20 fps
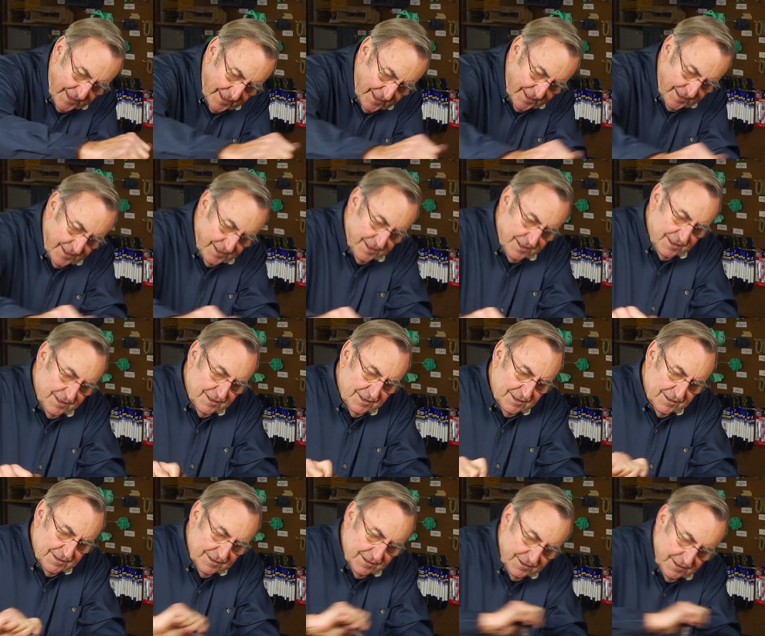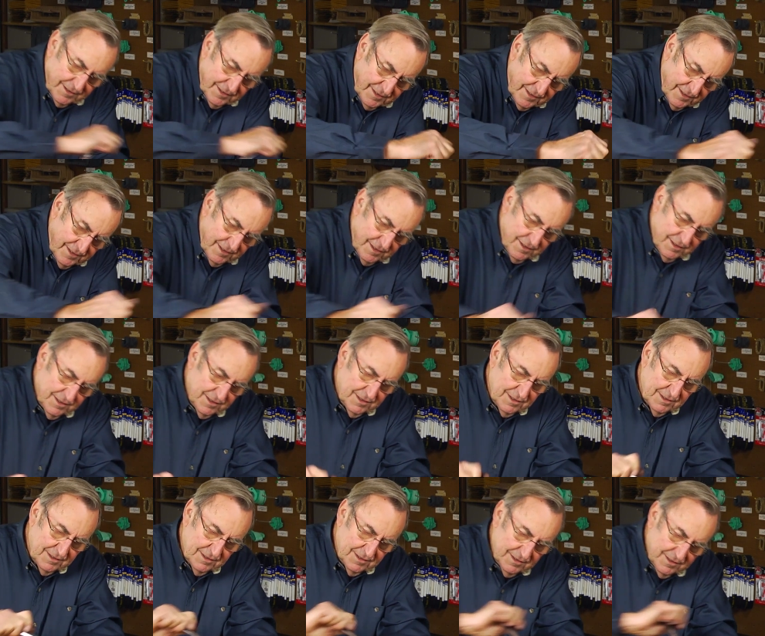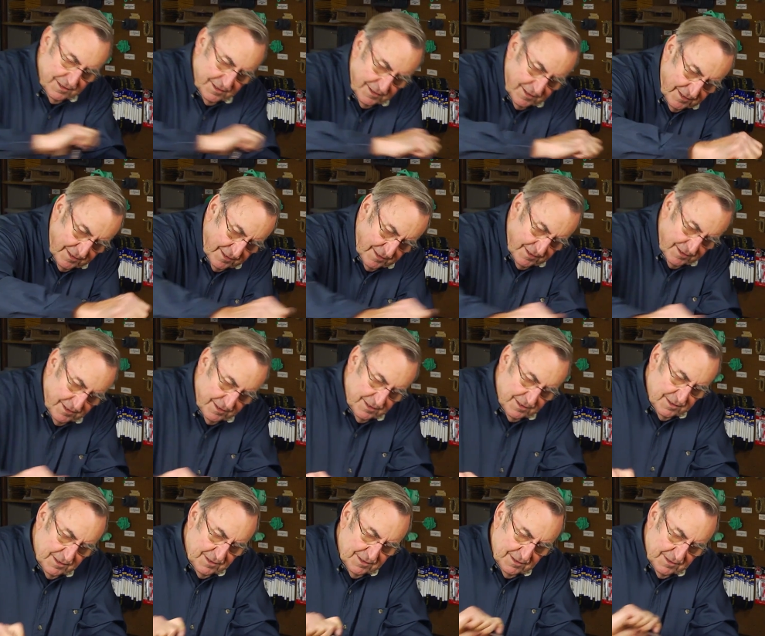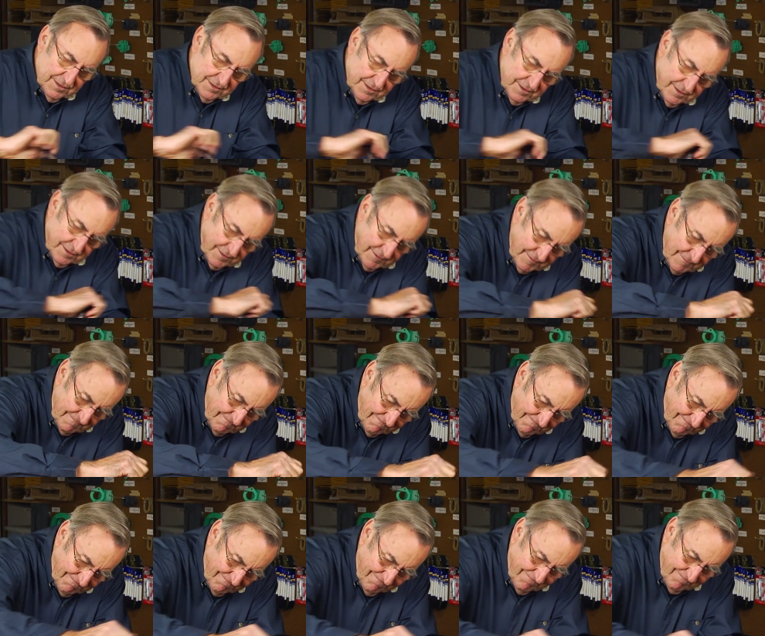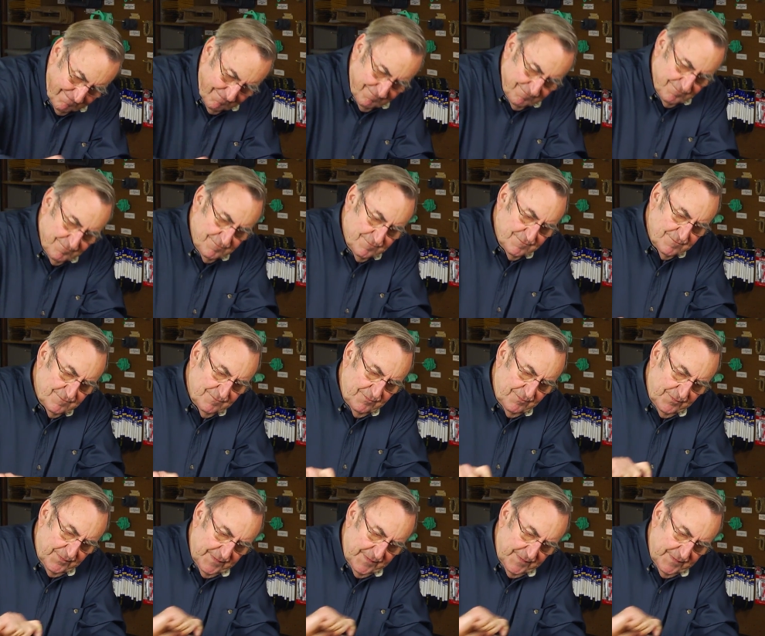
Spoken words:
(no one is talking)